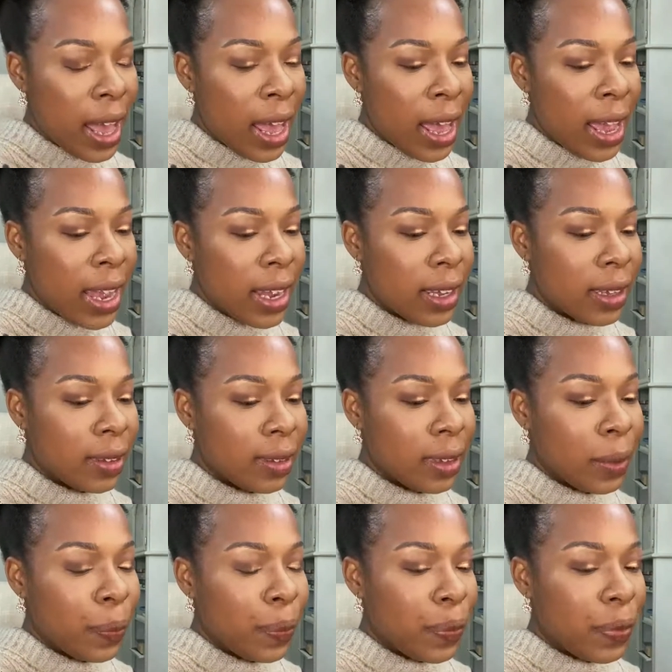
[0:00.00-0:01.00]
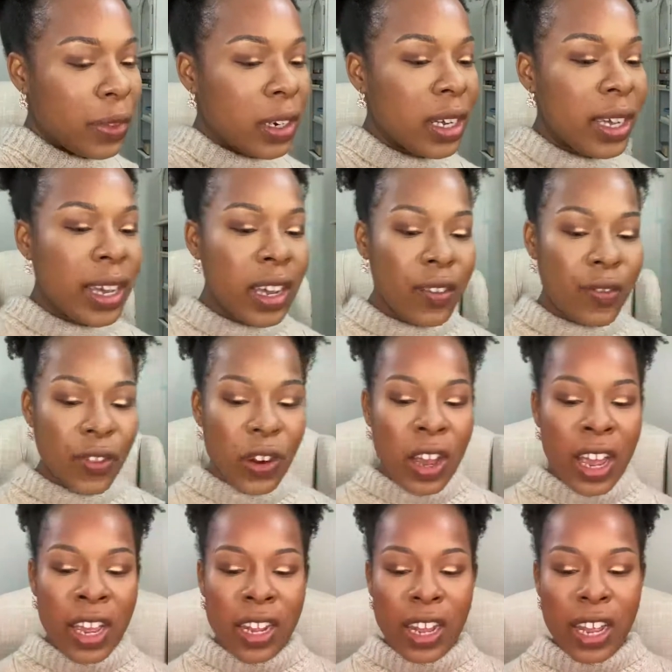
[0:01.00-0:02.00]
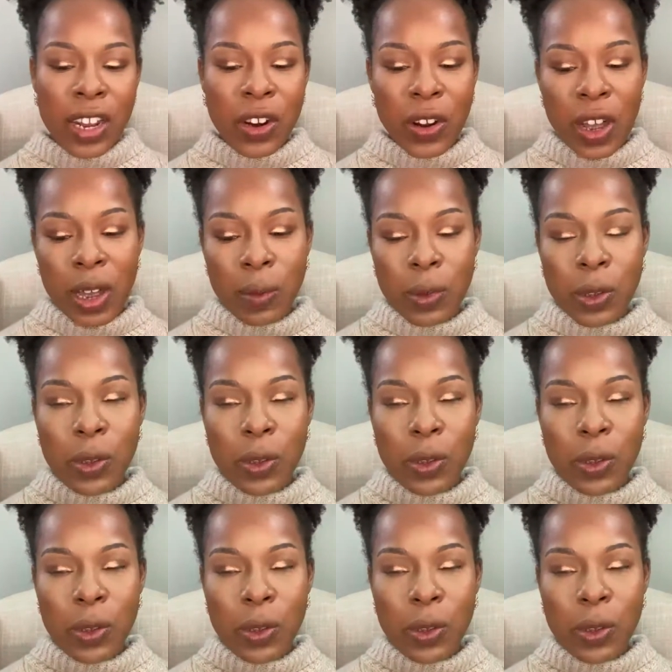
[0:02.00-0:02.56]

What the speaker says: eyes. And for eyeliner, I'm